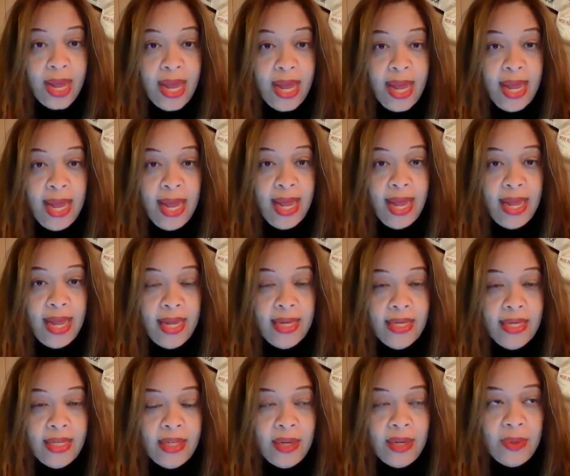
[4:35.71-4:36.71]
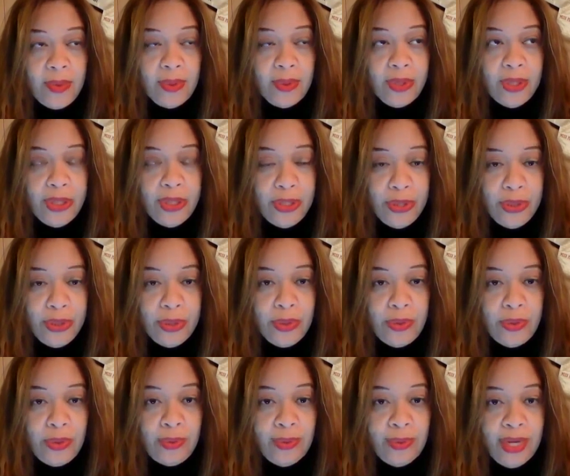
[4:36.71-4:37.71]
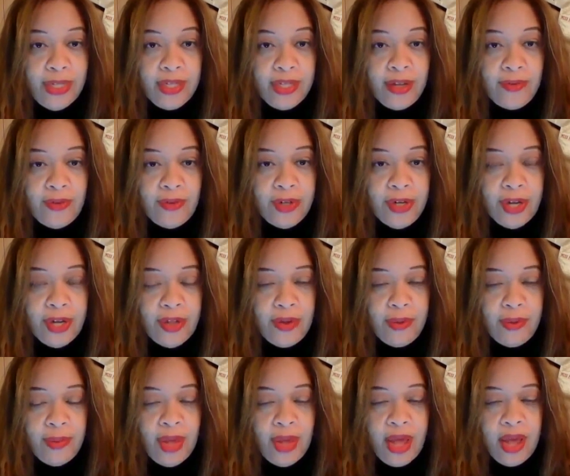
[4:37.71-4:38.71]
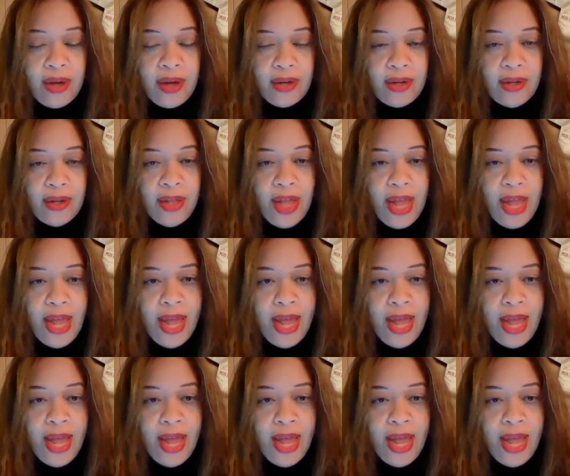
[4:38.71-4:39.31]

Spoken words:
and there were two, myself and another model,